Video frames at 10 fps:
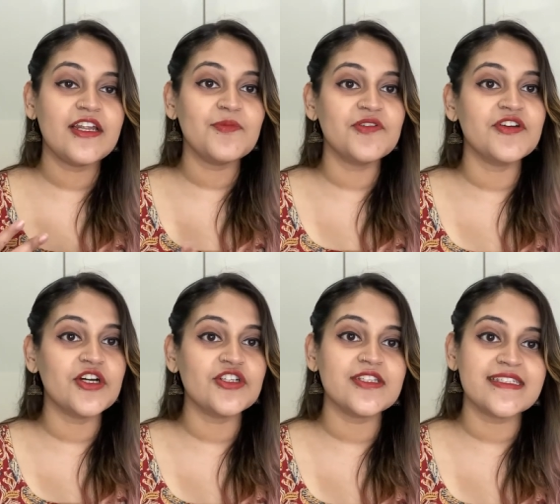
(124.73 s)
Now moving
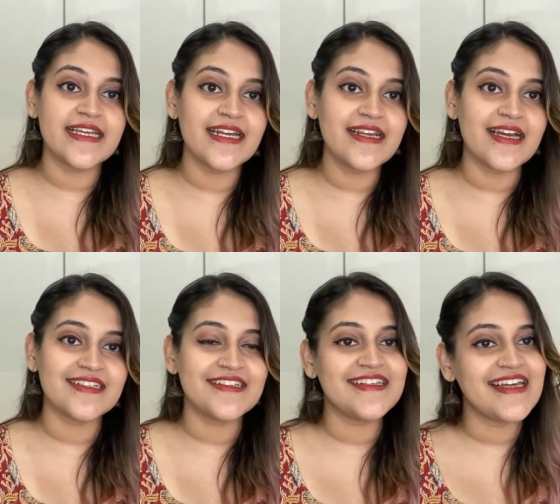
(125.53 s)
on to the second
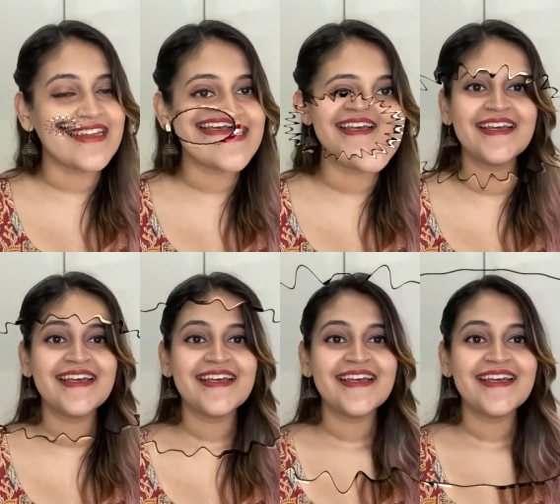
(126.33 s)
category, that is
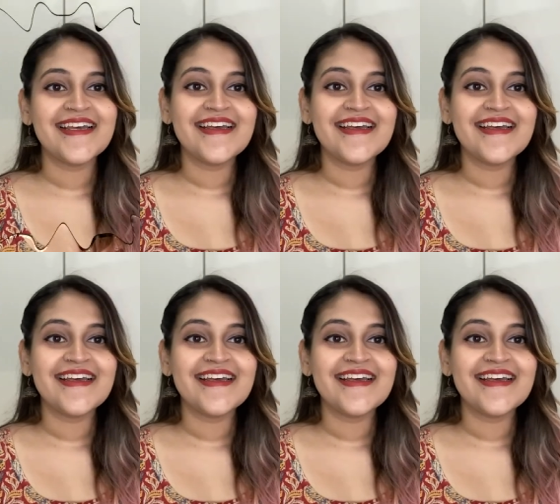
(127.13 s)
skincare.